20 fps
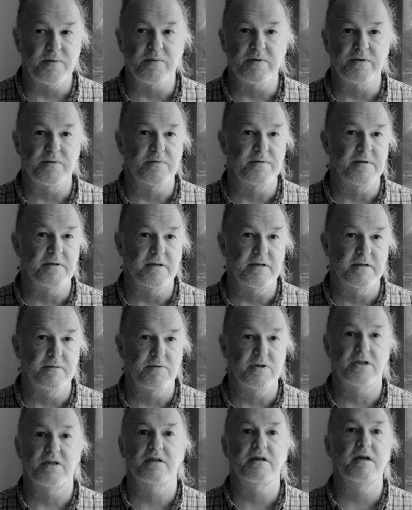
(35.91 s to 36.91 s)
which
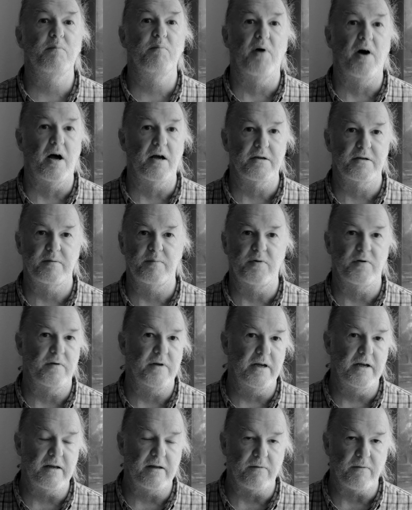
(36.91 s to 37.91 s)
is impossible
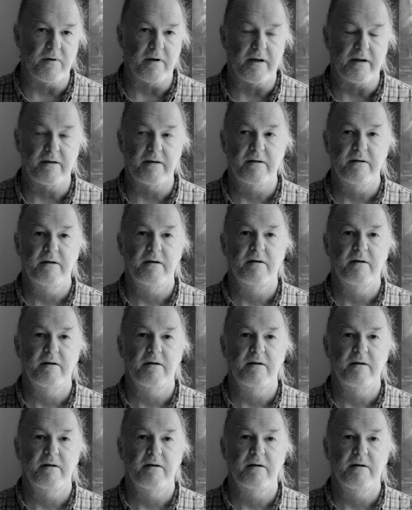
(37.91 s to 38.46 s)
anyway,